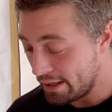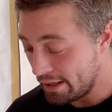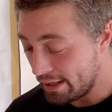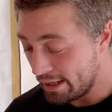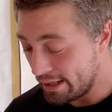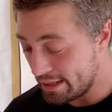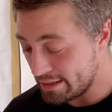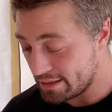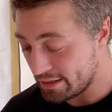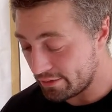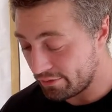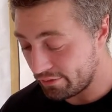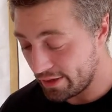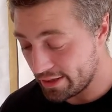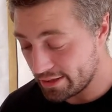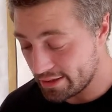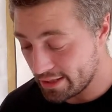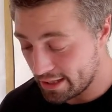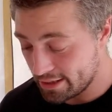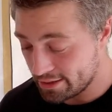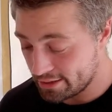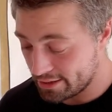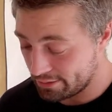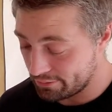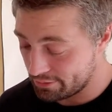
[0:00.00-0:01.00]
It's a
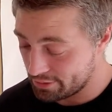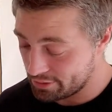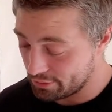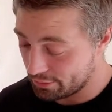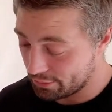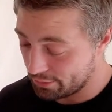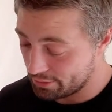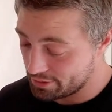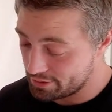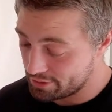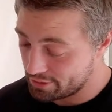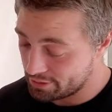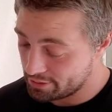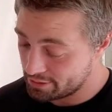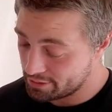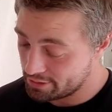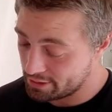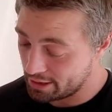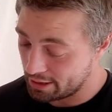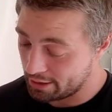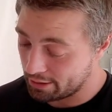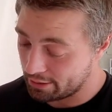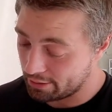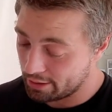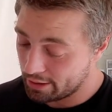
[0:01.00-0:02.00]
fantastic resource.
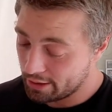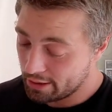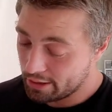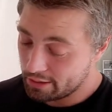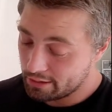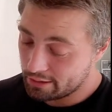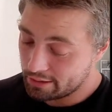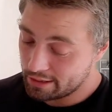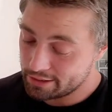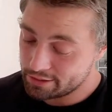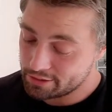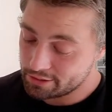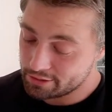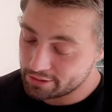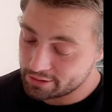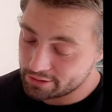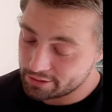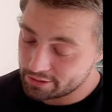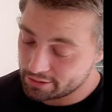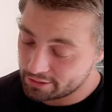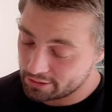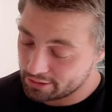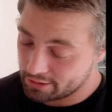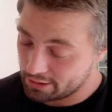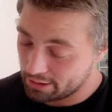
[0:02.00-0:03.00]
So let's
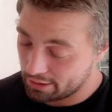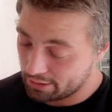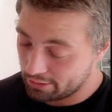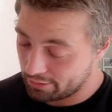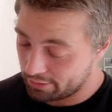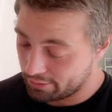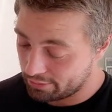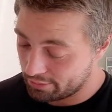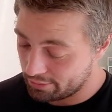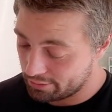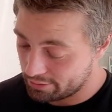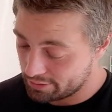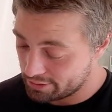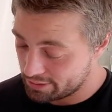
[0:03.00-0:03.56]
just go through and